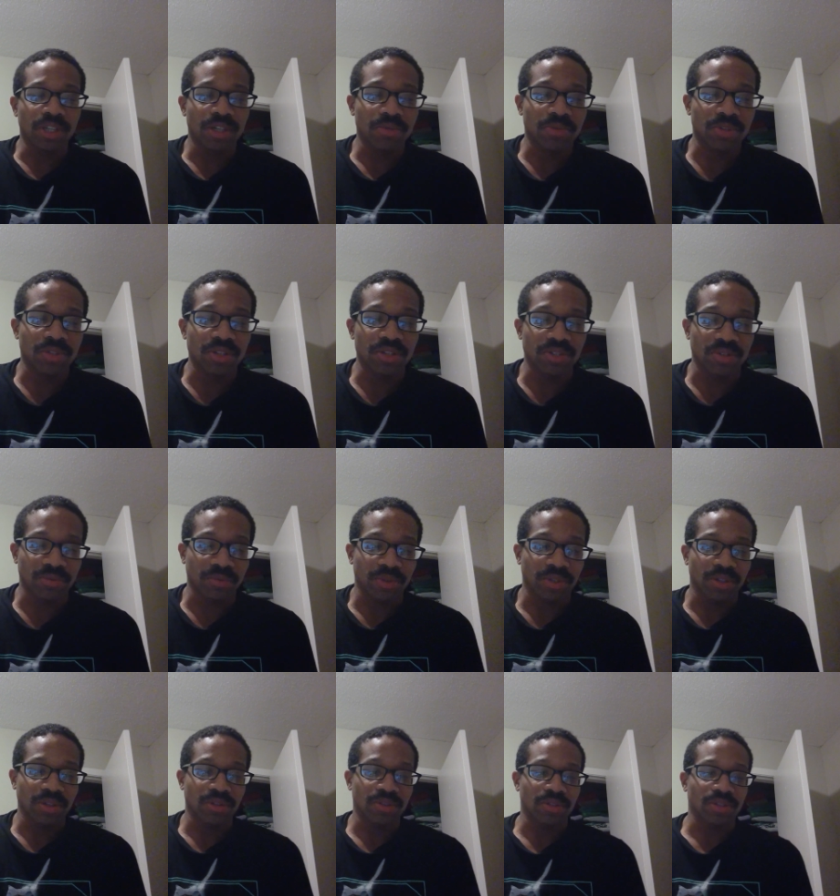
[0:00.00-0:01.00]
game season,
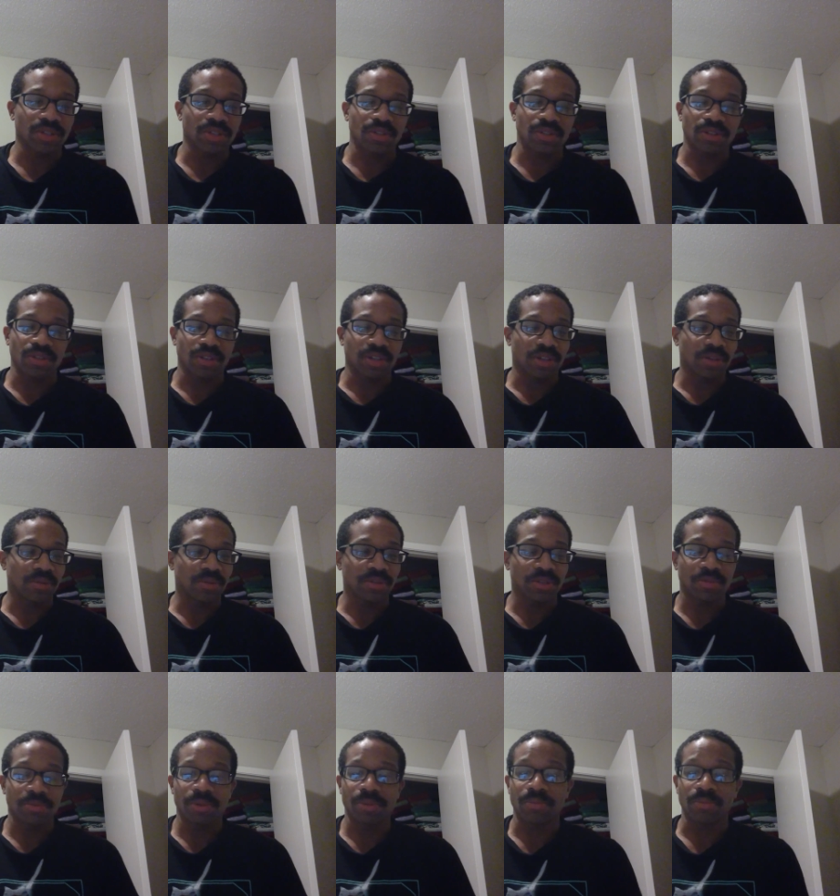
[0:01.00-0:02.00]
right? Since
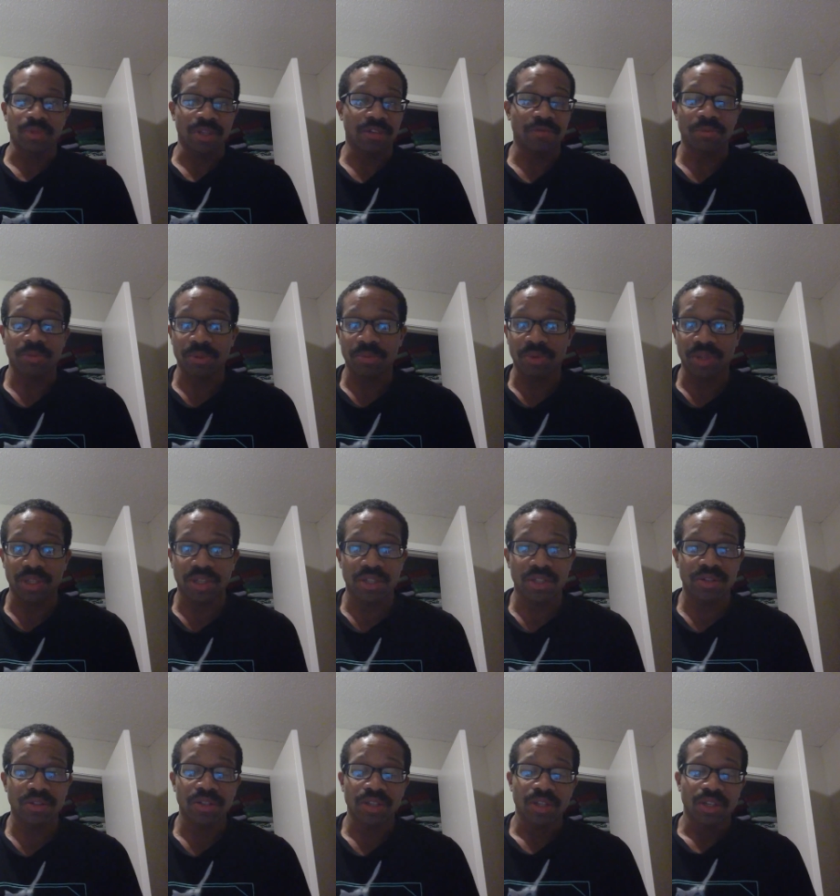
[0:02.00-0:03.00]
haven't been
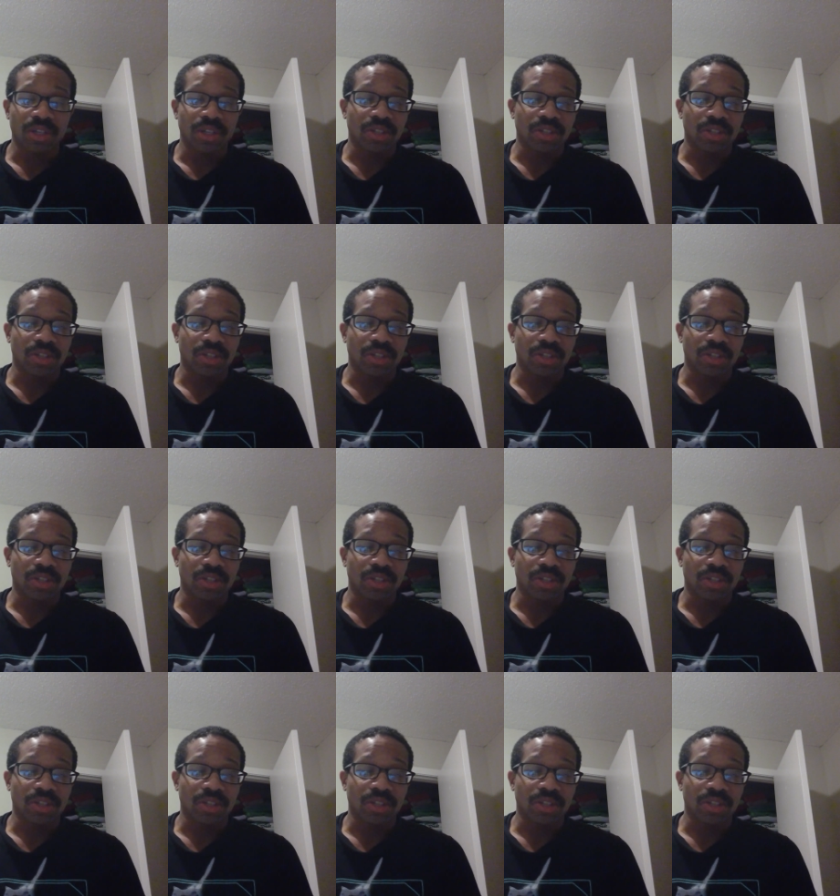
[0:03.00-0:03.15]
playing